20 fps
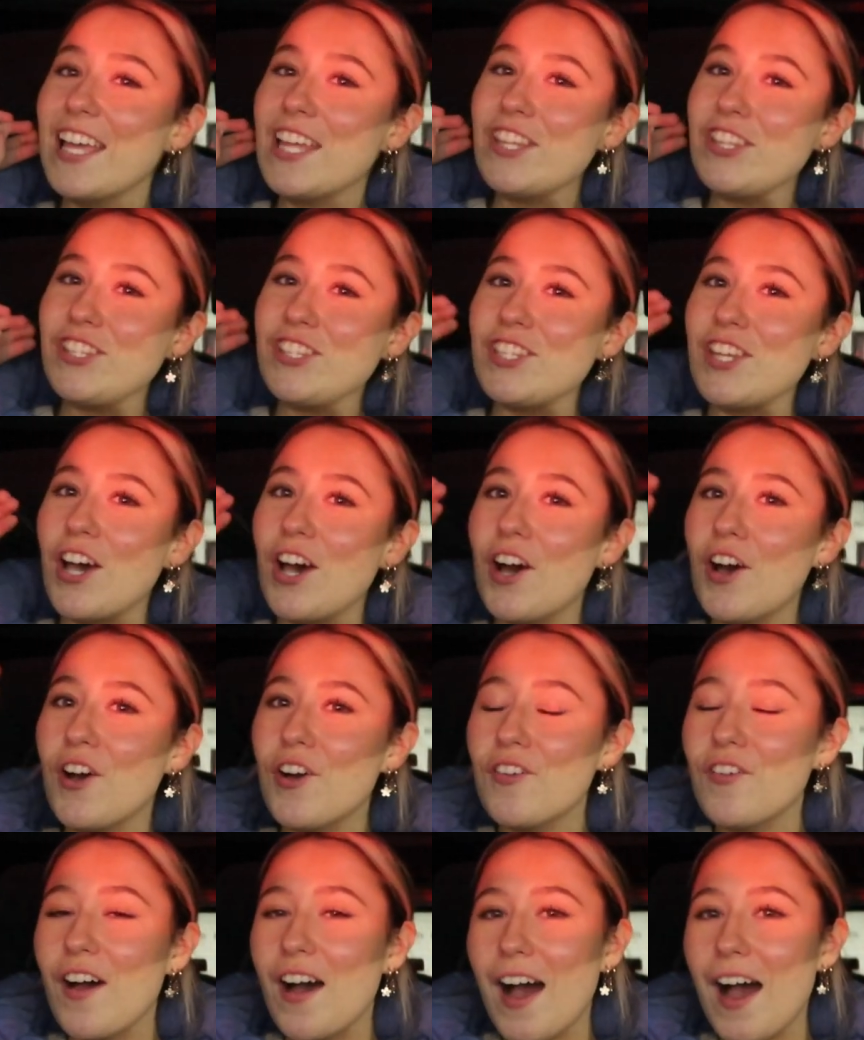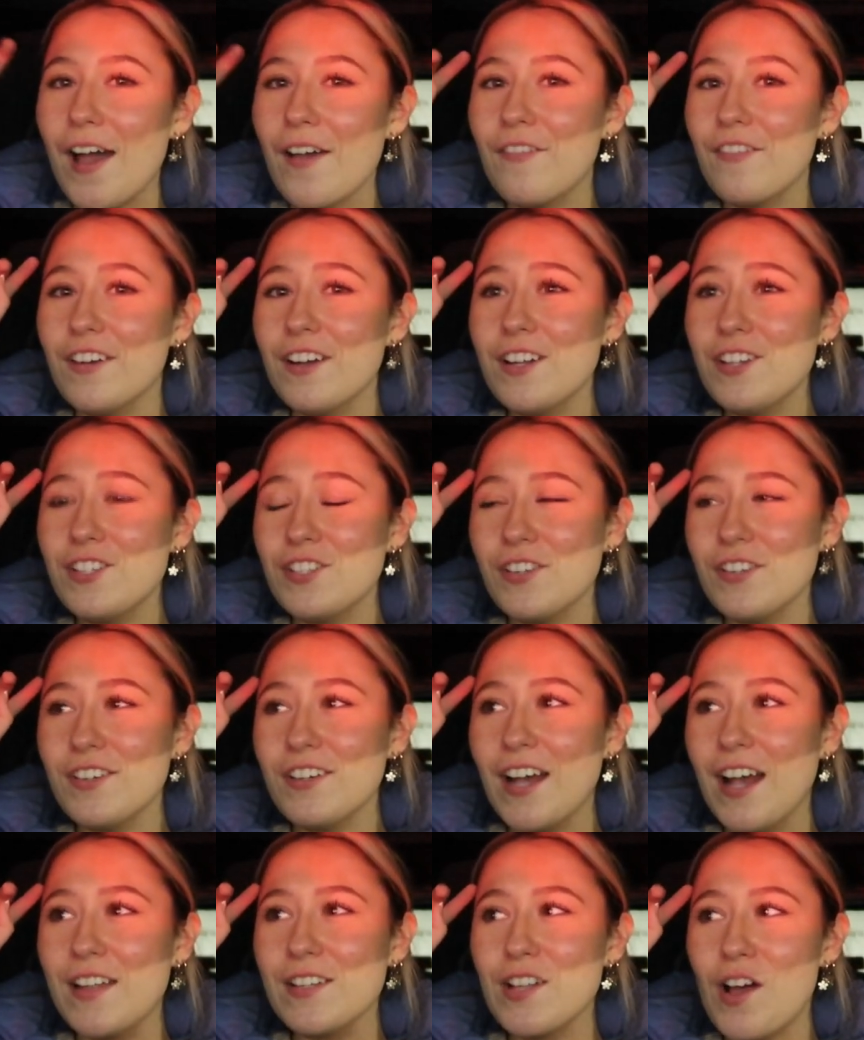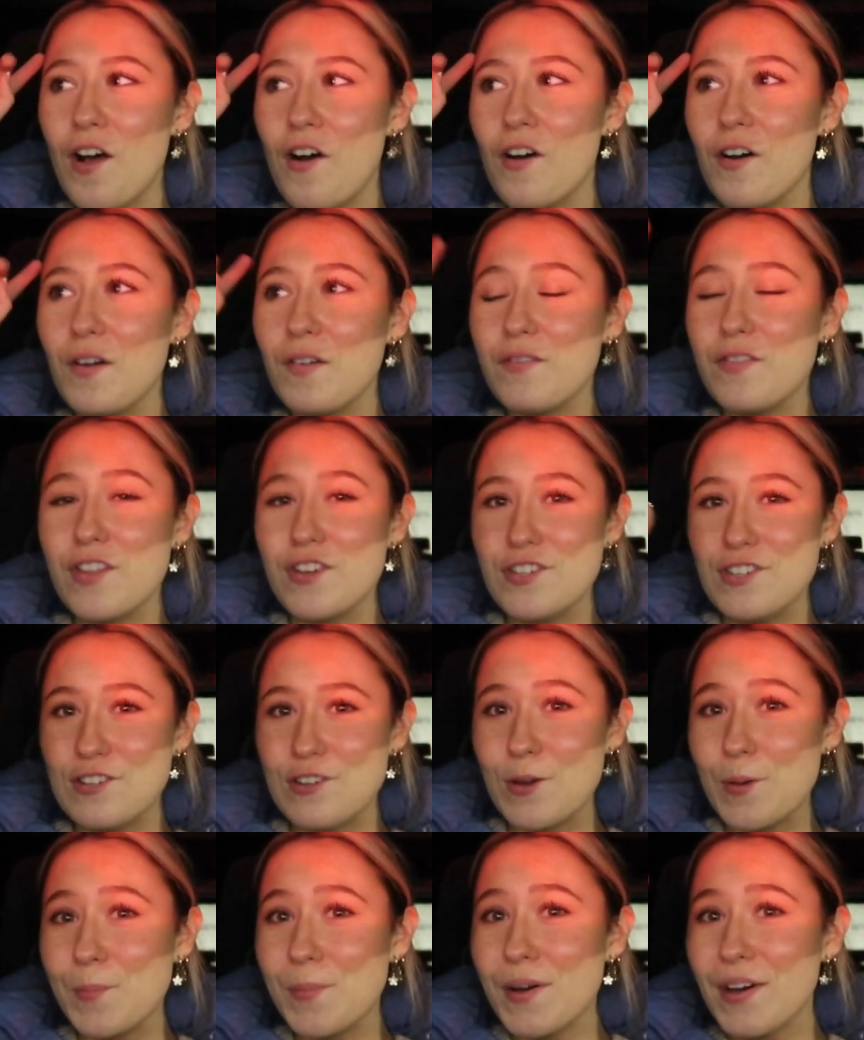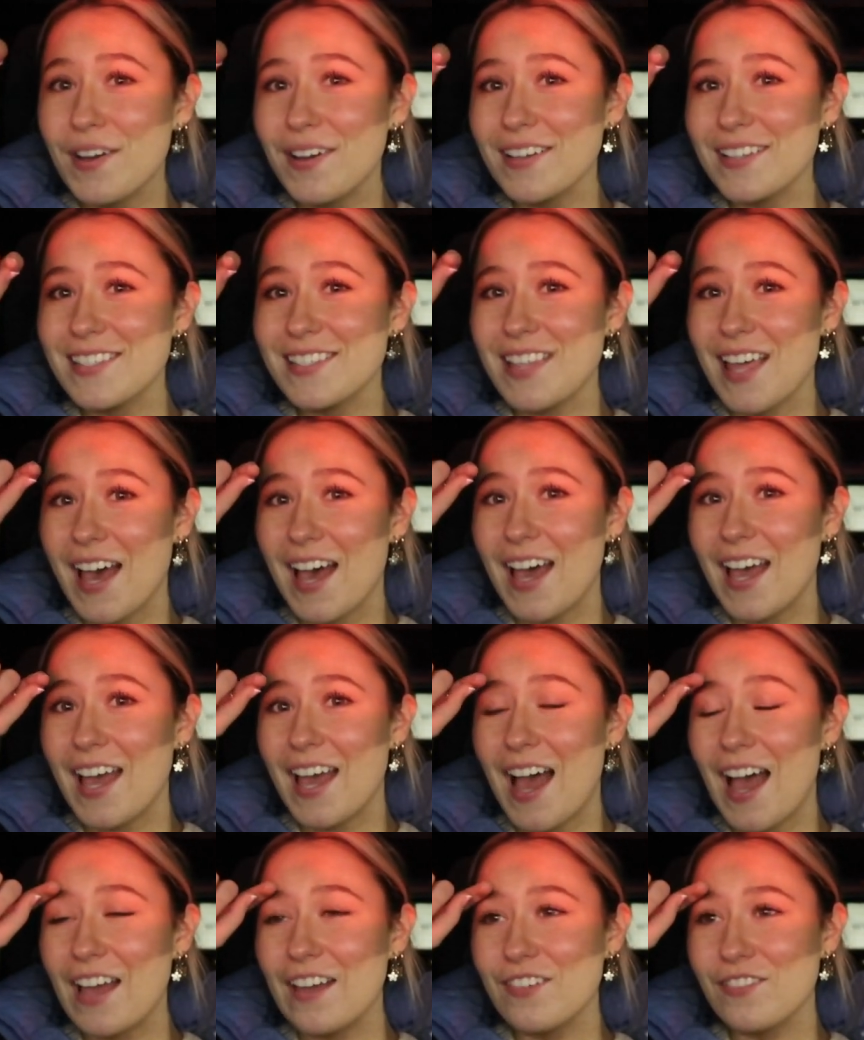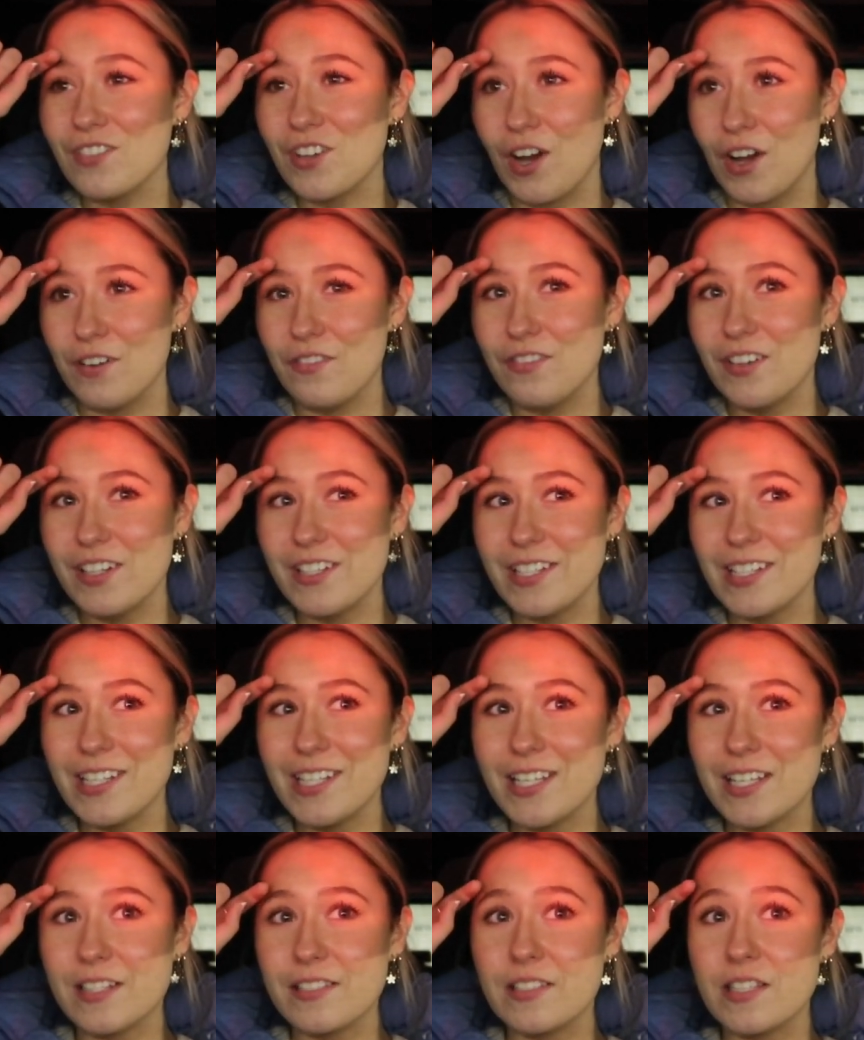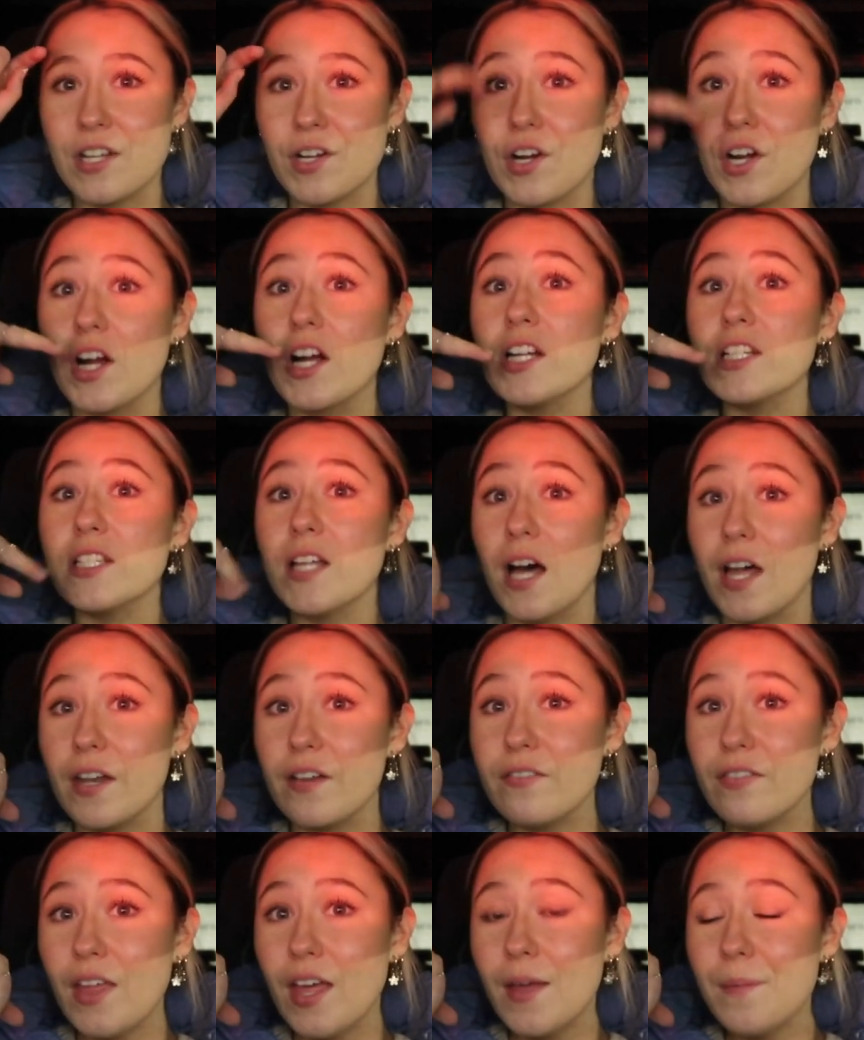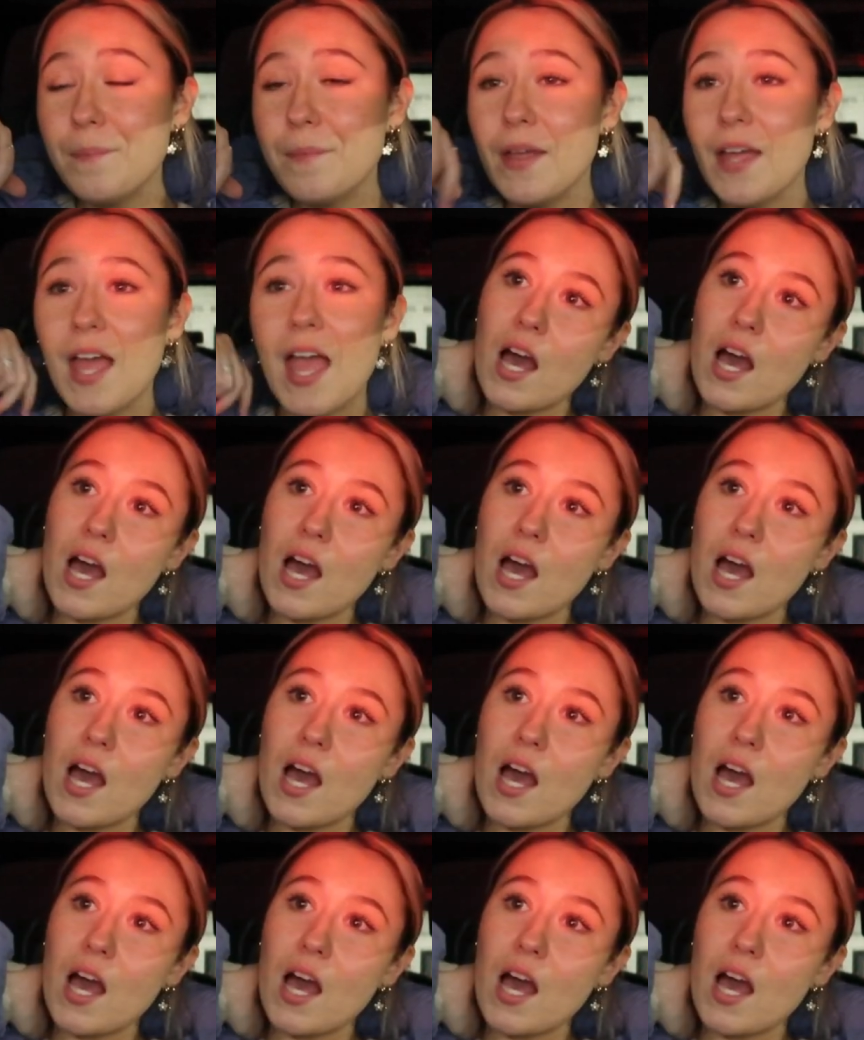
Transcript: So I want to show you guys all the new books that I've gotten recently because there are a ton of them.